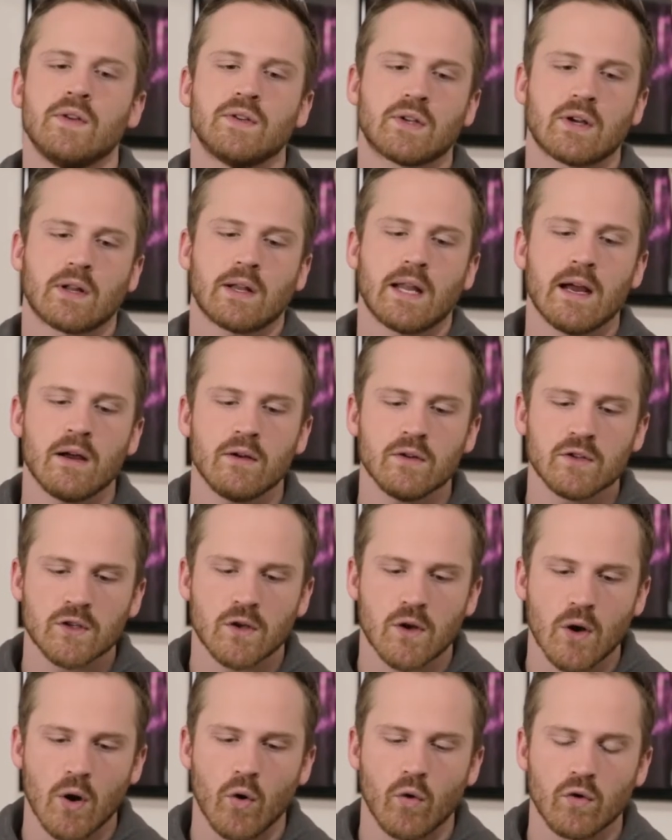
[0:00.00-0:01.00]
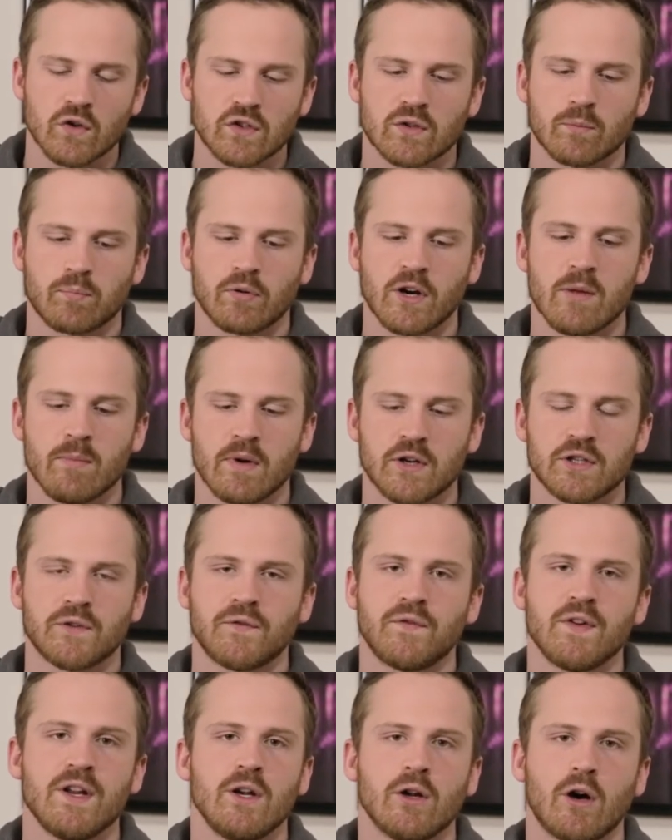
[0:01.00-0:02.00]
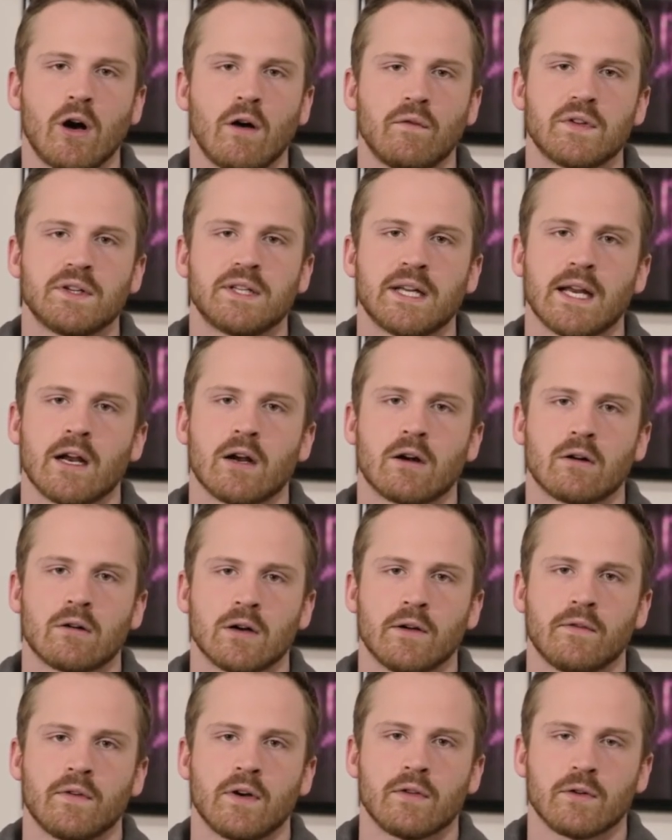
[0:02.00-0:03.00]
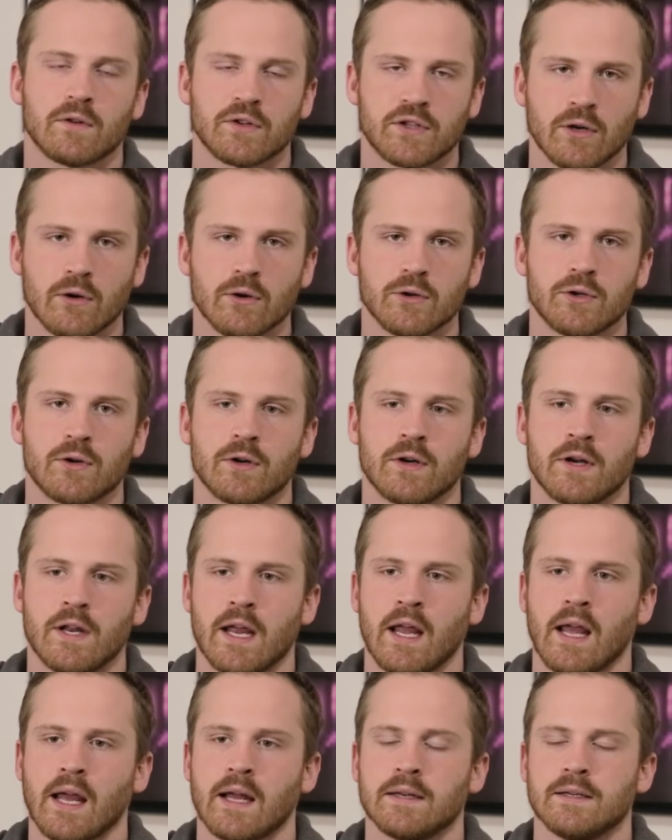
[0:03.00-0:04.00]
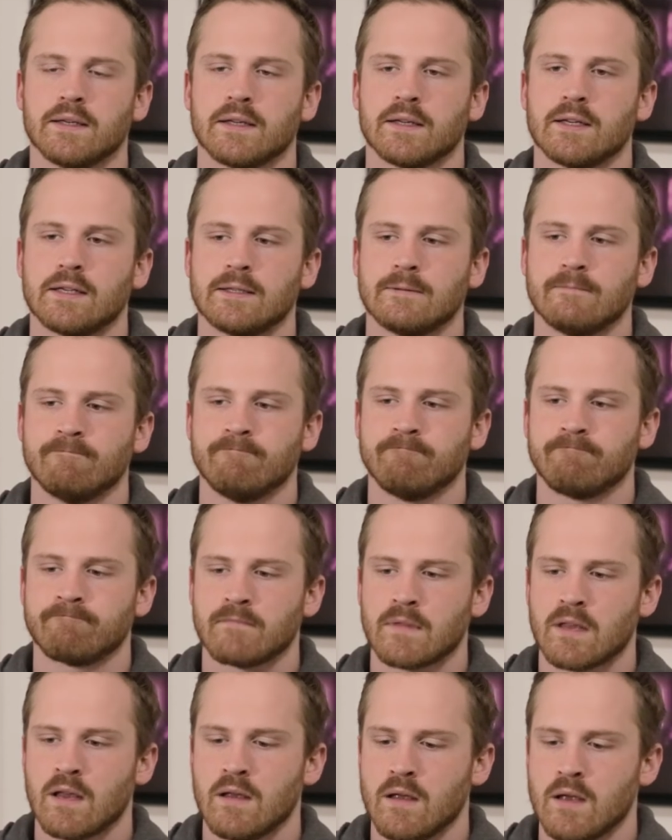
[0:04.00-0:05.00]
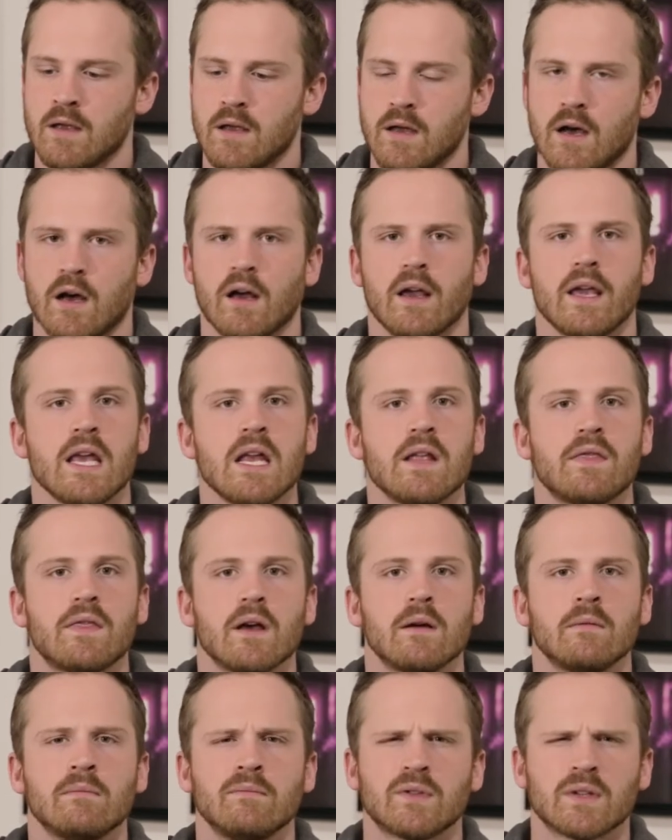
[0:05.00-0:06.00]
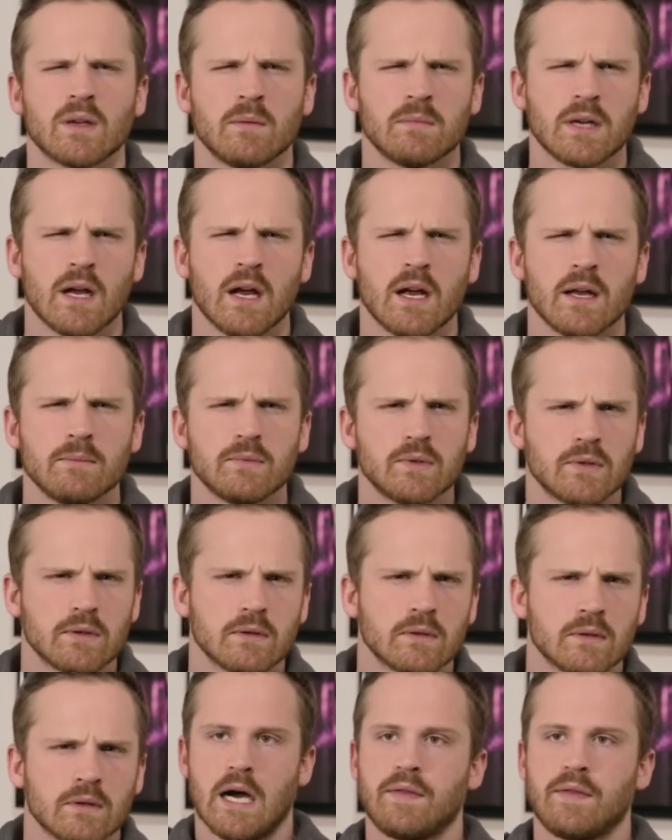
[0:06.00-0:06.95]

this clown's goal is to pretty much feed off the terror of other children and eat them sometimes.